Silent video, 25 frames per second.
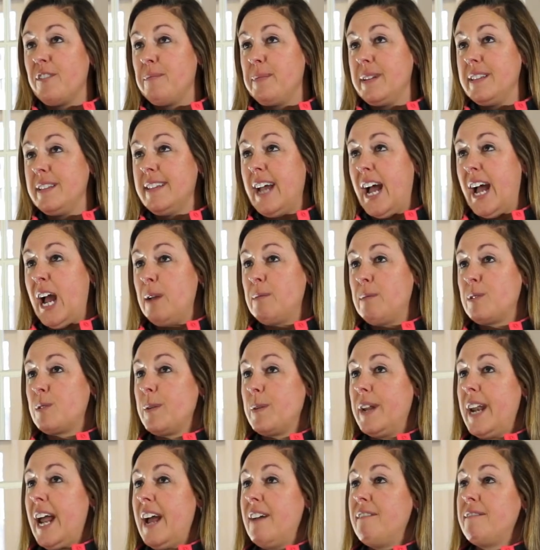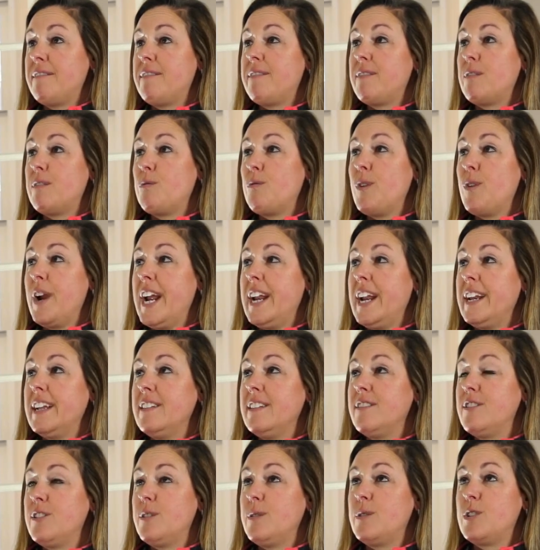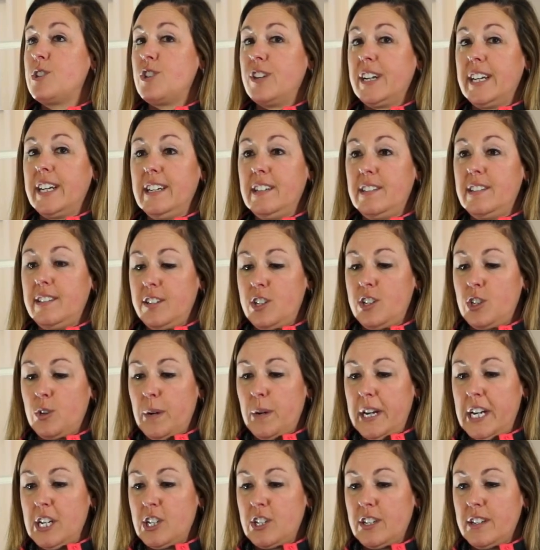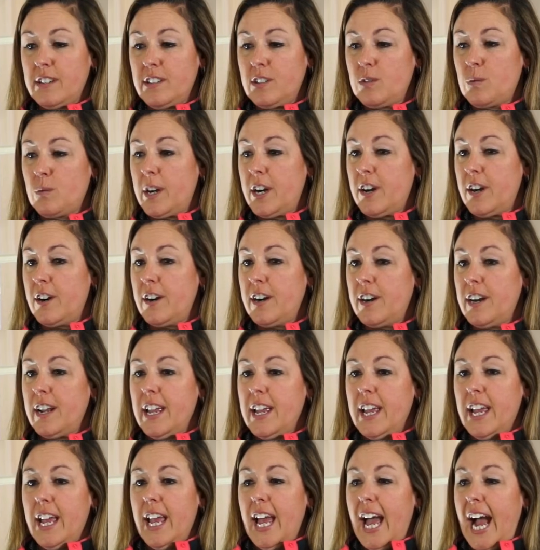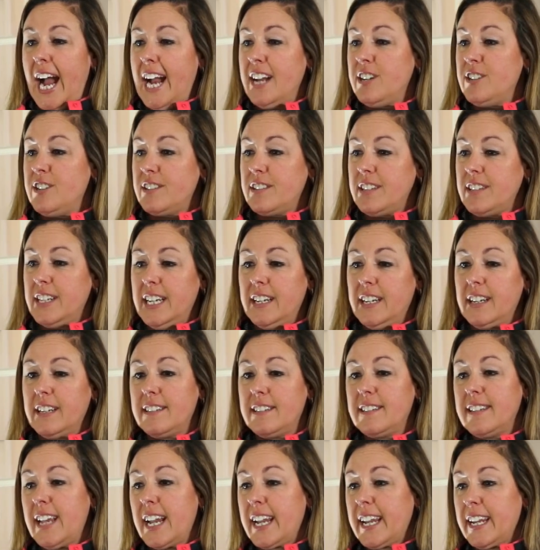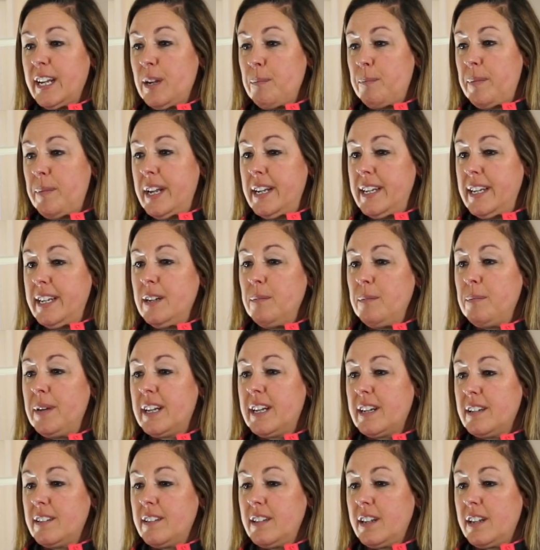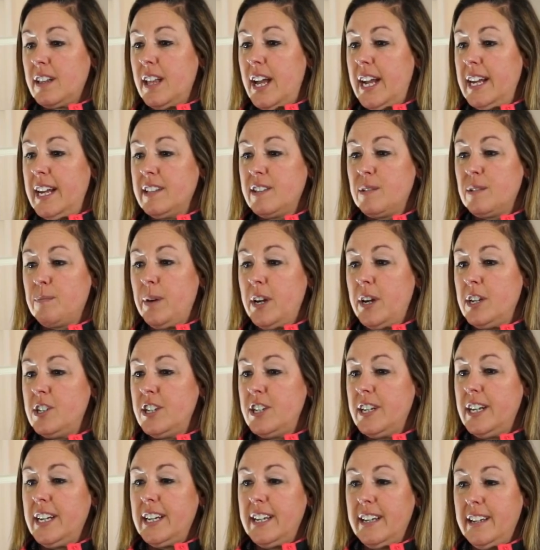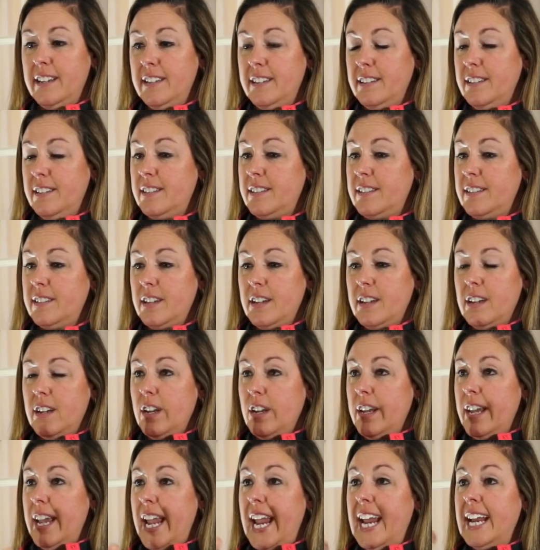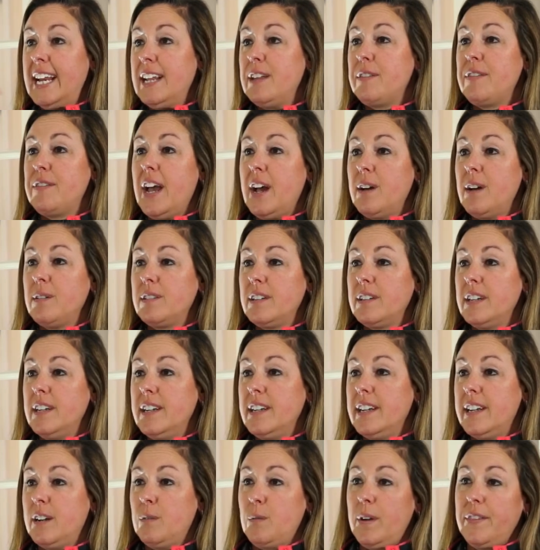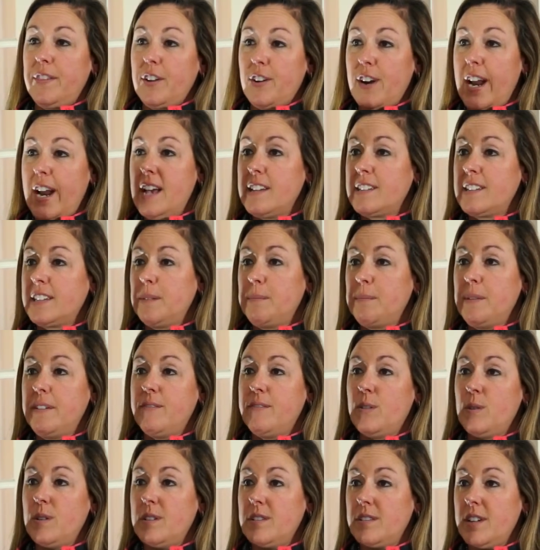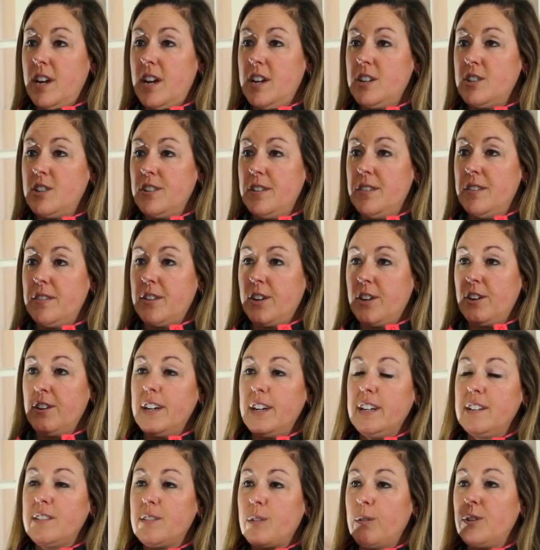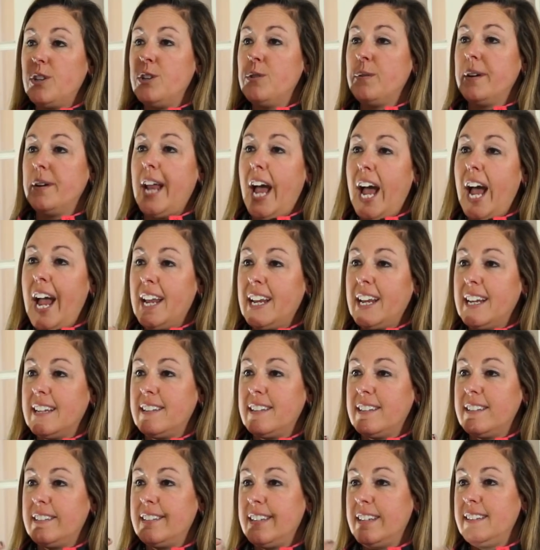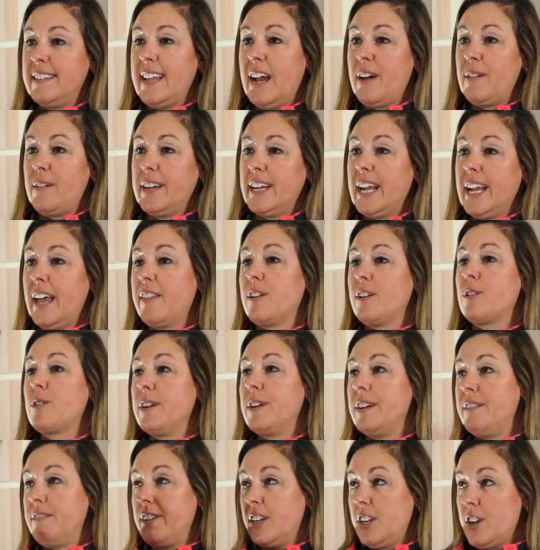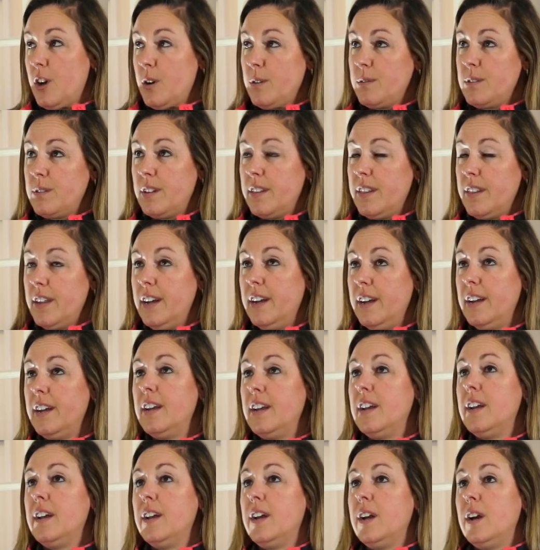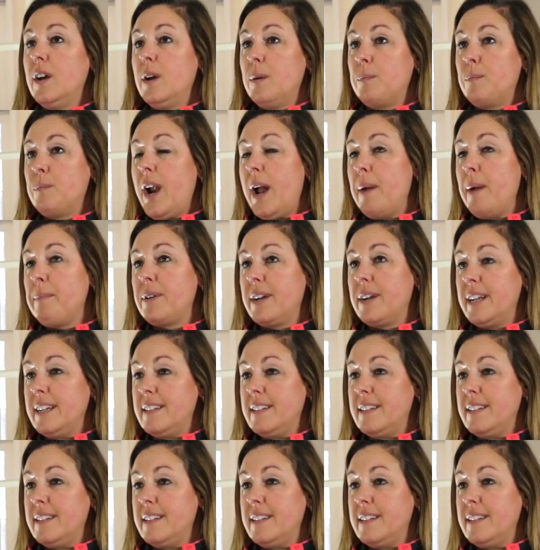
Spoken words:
have been times when I've ran into tricky situations where I just need a second opinion because the client's budget is $80,000 and what they're asking me for is $130,000. So you and I get to sit down together or even go to the property